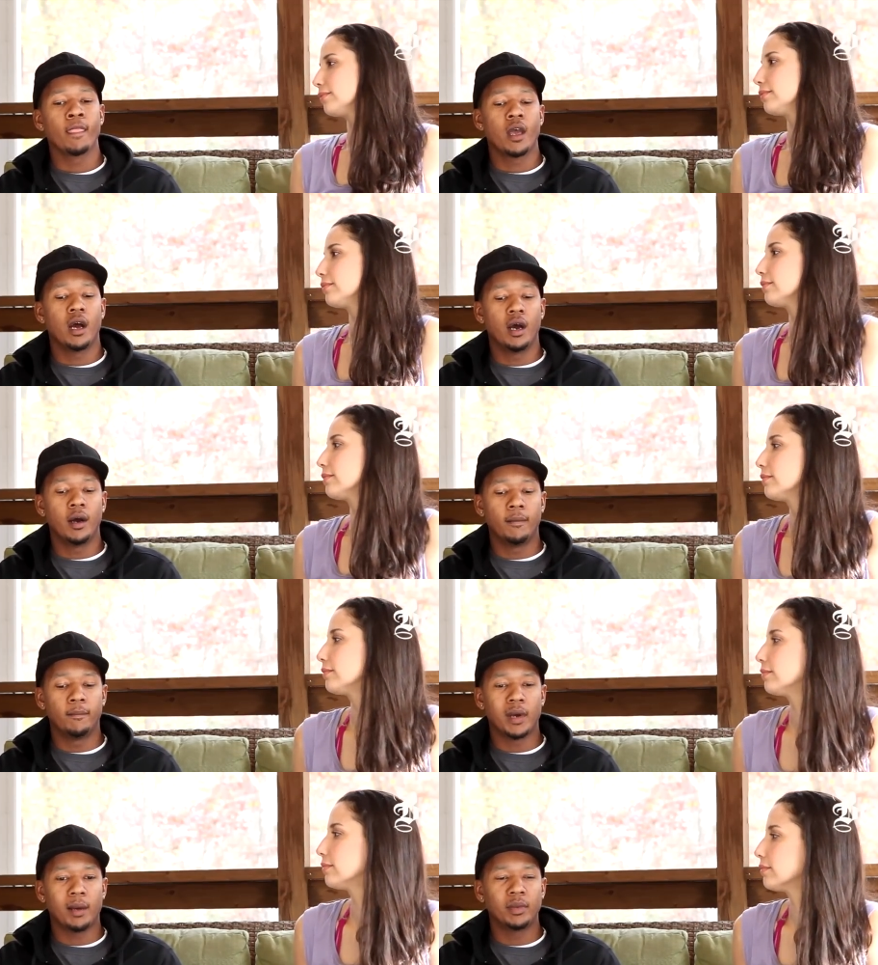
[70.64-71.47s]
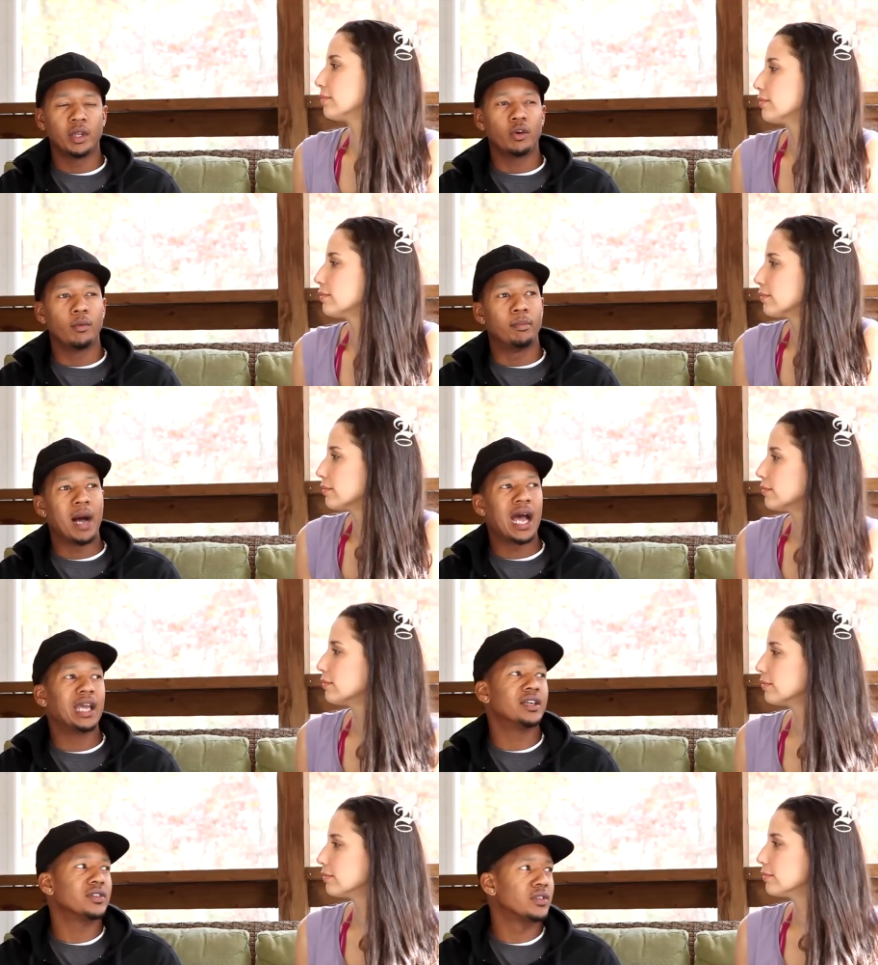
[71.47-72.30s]
Speaker 1: um, I'm a little
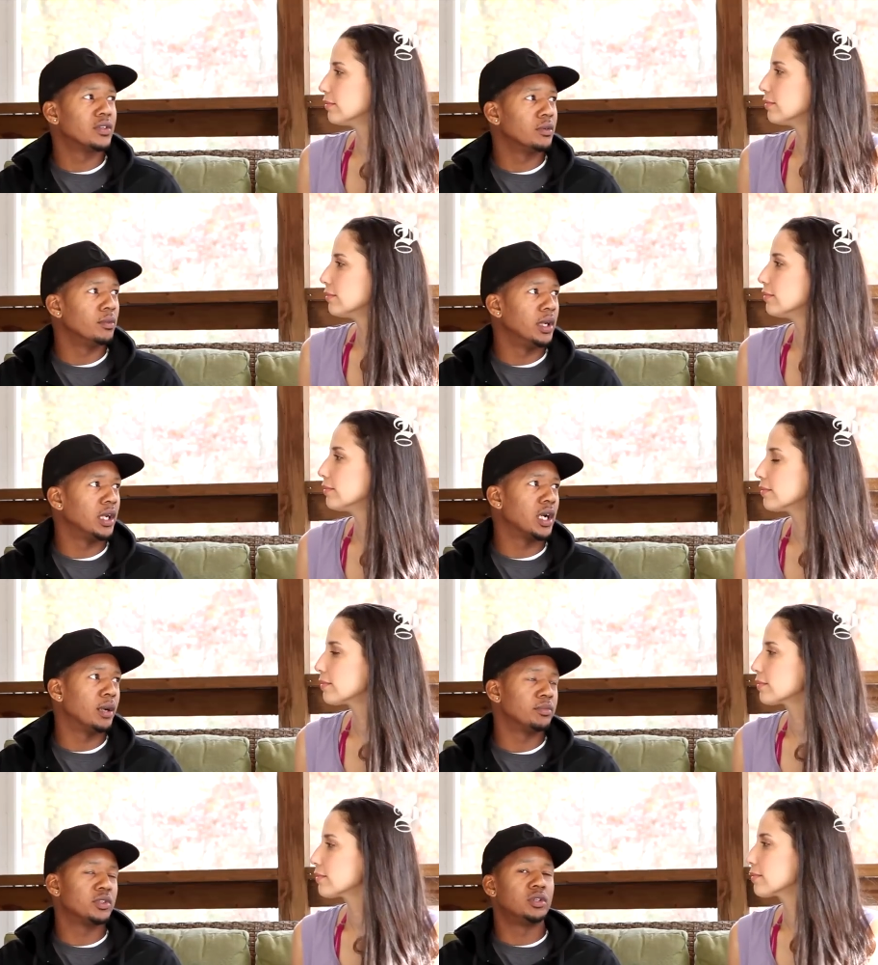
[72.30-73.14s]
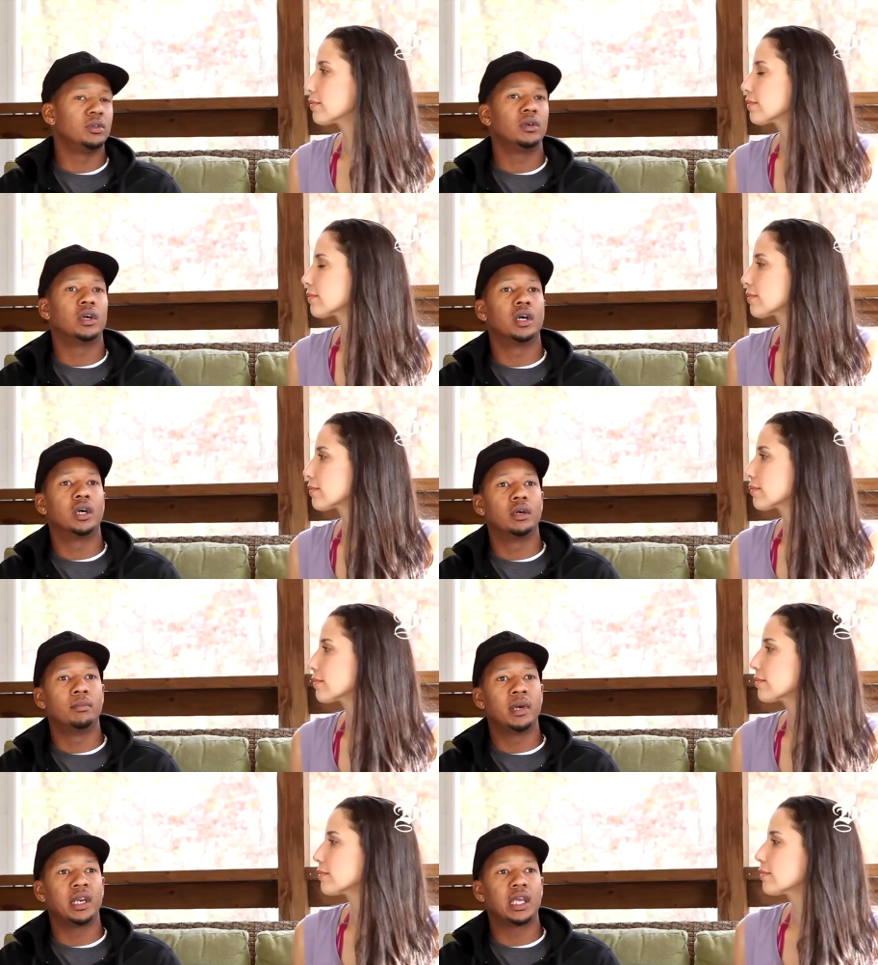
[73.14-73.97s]
biased when it comes to uh,
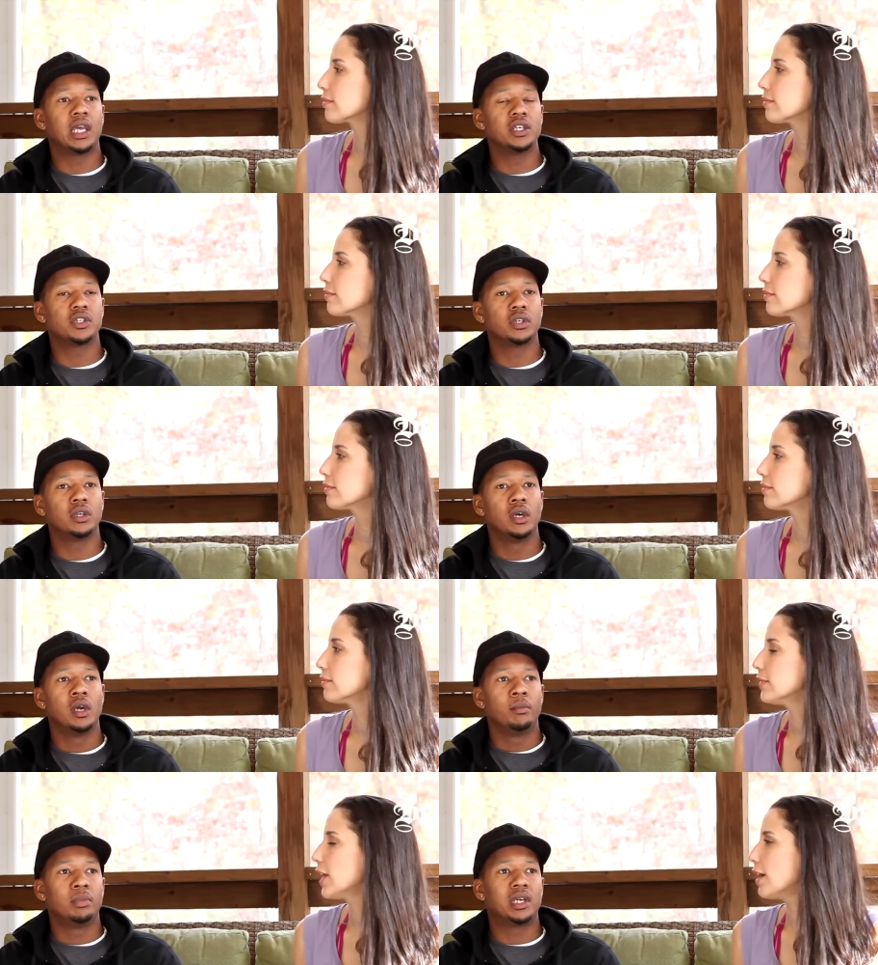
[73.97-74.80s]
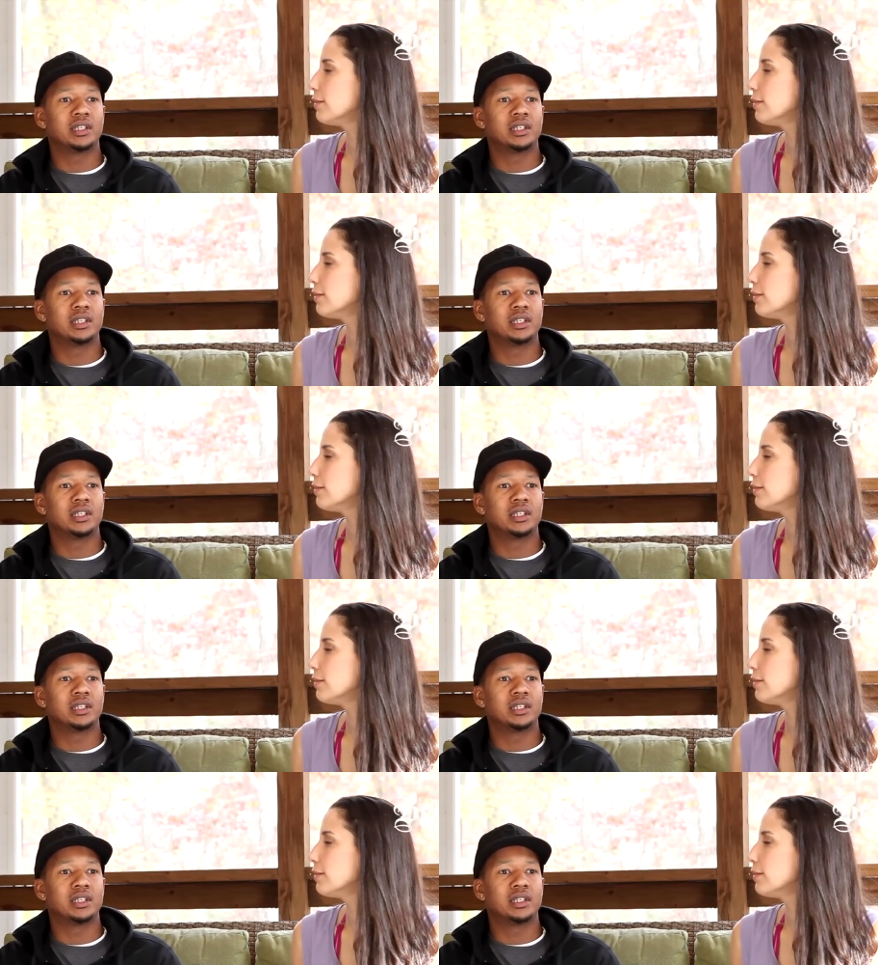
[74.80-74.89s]
medication yeah.